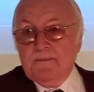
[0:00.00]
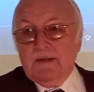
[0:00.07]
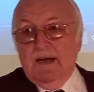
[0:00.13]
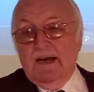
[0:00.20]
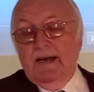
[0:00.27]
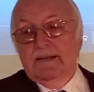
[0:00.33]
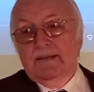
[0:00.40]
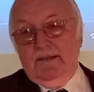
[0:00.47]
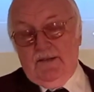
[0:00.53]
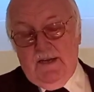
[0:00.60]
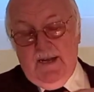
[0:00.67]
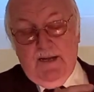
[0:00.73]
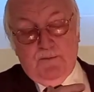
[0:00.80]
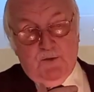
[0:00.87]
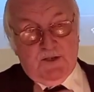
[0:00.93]
And
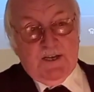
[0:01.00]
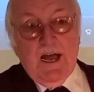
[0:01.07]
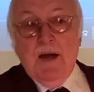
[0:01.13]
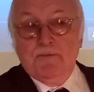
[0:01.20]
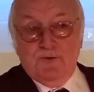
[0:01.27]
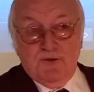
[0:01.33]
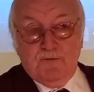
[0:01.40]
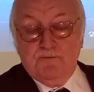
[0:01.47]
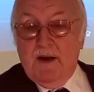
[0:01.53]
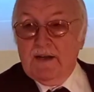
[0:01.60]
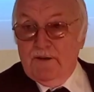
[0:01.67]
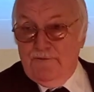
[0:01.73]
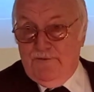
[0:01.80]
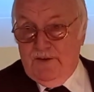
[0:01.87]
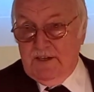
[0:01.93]
it was captured by
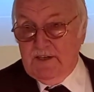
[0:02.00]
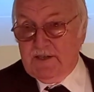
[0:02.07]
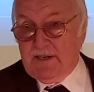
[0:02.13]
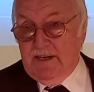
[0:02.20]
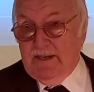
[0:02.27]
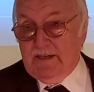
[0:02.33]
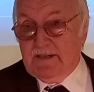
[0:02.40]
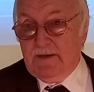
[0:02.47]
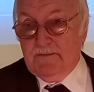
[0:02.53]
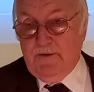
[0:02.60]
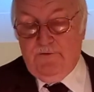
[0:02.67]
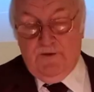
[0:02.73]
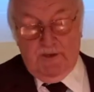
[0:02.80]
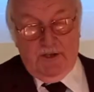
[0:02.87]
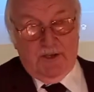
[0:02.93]
the Philistines. The
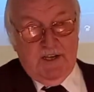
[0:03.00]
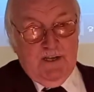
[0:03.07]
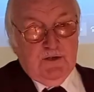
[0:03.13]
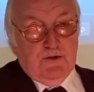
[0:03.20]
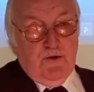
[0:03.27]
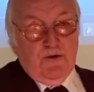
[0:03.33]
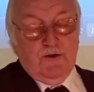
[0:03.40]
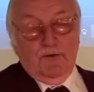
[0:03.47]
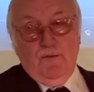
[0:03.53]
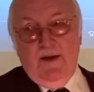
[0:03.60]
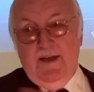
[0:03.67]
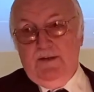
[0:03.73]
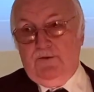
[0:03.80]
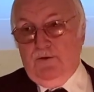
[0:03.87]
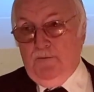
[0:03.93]
Philistines took it
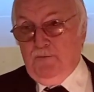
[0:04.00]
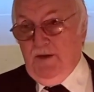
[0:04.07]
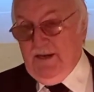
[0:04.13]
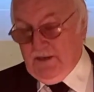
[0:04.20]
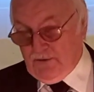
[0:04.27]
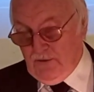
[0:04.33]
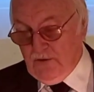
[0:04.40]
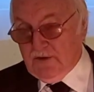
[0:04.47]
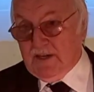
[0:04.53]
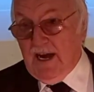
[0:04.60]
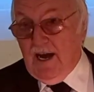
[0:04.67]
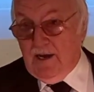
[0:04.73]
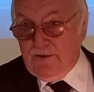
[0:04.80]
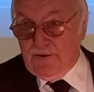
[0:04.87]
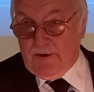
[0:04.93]
away to a place called
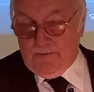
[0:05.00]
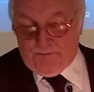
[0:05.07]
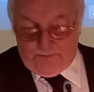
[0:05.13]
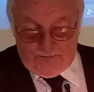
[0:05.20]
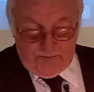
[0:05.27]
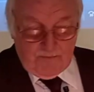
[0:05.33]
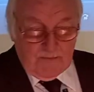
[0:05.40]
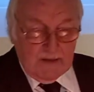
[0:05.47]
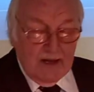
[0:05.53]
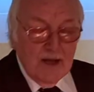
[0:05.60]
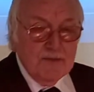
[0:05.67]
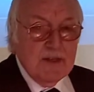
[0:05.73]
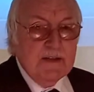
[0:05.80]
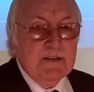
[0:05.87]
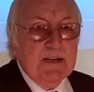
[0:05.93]
Gath.
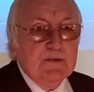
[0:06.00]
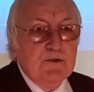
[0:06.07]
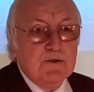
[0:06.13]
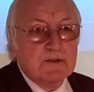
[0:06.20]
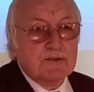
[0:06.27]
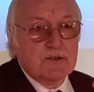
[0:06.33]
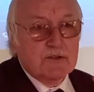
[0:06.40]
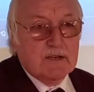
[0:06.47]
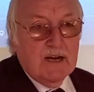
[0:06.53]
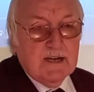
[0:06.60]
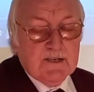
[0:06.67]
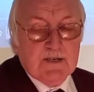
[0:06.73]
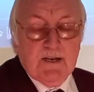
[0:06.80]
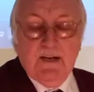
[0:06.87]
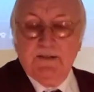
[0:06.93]
Then they took it to
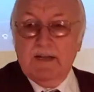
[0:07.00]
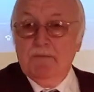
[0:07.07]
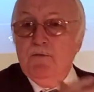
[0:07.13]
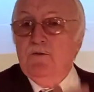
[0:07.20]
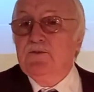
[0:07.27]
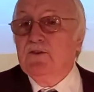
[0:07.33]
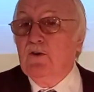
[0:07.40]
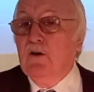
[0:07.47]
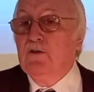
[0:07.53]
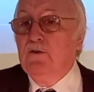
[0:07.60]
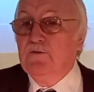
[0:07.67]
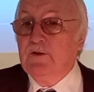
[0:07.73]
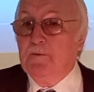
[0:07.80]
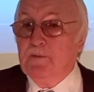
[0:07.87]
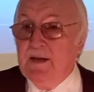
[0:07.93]
Gaza, and they moved it all
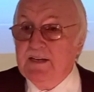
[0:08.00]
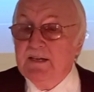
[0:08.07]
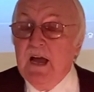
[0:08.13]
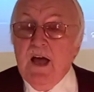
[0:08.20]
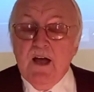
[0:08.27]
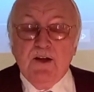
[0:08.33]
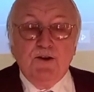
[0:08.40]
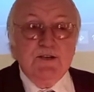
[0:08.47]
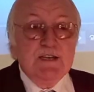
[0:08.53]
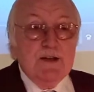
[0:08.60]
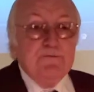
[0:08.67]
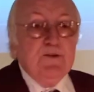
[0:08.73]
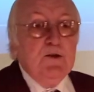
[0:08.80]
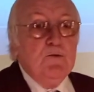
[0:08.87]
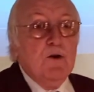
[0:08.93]
over the place, because
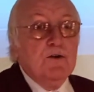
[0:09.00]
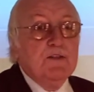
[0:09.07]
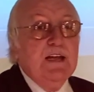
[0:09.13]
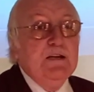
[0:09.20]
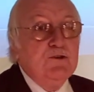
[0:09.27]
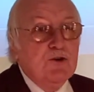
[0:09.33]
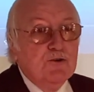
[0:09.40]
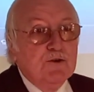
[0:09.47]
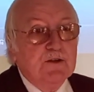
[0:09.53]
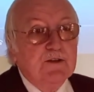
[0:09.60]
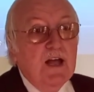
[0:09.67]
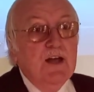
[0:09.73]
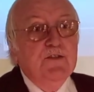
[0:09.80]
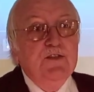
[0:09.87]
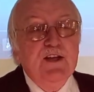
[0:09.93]
everywhere they took it,
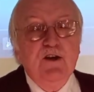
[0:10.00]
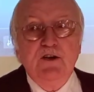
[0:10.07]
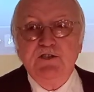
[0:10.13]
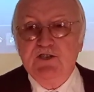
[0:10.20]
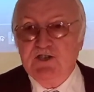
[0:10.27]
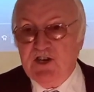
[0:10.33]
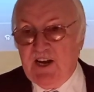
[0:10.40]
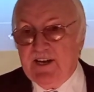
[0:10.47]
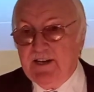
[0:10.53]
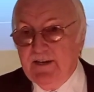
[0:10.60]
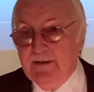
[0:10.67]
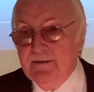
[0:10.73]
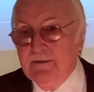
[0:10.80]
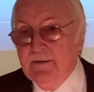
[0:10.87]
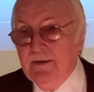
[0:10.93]
they got sick,
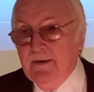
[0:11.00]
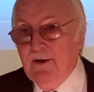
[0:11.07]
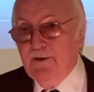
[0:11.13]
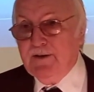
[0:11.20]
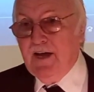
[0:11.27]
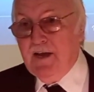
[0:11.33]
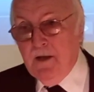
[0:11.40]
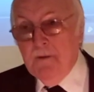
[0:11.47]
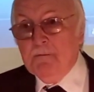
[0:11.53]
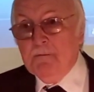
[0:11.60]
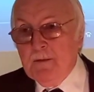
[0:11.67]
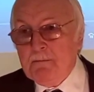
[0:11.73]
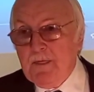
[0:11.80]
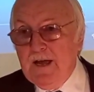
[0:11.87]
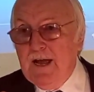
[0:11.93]
okay?
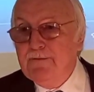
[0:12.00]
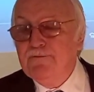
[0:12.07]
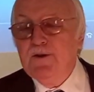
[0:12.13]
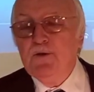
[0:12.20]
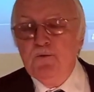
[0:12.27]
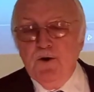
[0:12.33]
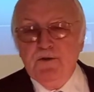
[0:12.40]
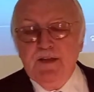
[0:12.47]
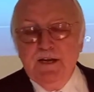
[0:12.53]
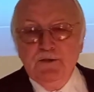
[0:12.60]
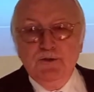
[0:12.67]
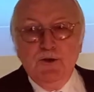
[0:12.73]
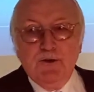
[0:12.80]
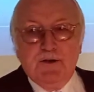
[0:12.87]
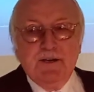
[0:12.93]
Everywhere they
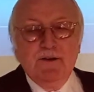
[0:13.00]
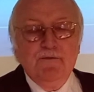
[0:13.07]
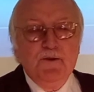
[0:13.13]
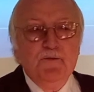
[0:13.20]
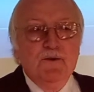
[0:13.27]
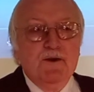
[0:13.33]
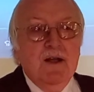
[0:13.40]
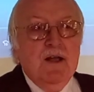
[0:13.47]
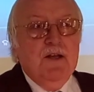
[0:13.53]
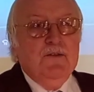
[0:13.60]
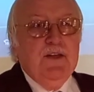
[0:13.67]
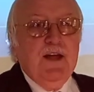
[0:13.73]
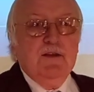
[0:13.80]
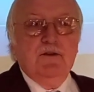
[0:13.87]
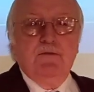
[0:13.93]
took it, everywhere,
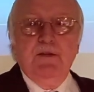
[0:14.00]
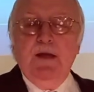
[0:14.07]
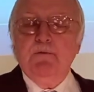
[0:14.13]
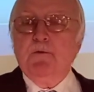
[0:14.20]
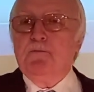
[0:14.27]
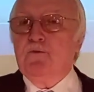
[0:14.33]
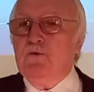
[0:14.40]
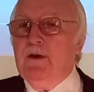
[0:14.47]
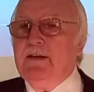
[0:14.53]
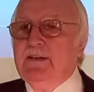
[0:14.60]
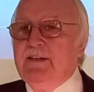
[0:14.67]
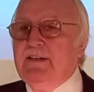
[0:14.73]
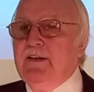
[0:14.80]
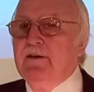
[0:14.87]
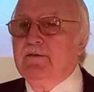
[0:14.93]
they were
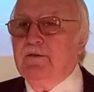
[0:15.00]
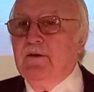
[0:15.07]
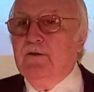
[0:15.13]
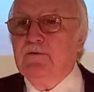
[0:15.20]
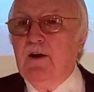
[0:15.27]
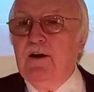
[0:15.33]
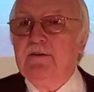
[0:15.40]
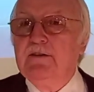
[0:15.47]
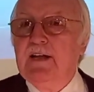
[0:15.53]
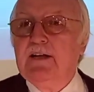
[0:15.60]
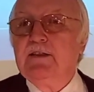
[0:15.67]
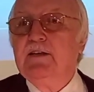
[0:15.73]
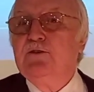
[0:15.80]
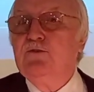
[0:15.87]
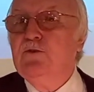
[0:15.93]
parading it around like
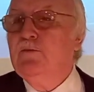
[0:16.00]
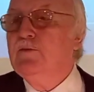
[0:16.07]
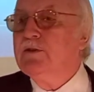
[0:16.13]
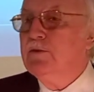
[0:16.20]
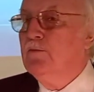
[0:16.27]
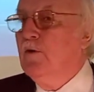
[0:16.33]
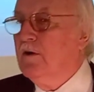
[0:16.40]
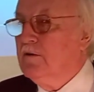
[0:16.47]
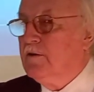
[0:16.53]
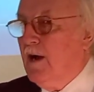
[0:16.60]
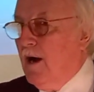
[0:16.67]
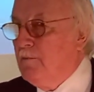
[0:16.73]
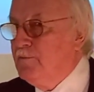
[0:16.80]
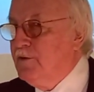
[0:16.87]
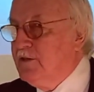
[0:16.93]
they do with the World
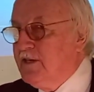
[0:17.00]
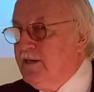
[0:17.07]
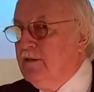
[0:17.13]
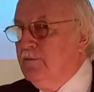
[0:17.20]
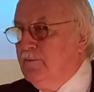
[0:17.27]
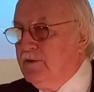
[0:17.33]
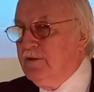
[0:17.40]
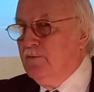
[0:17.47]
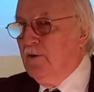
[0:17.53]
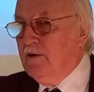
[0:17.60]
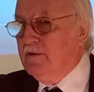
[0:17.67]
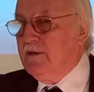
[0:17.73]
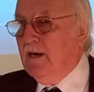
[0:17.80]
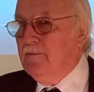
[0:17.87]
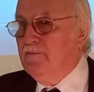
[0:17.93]
Cup. You see them with the
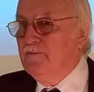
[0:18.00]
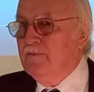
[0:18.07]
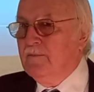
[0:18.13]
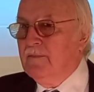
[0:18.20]
World Cup?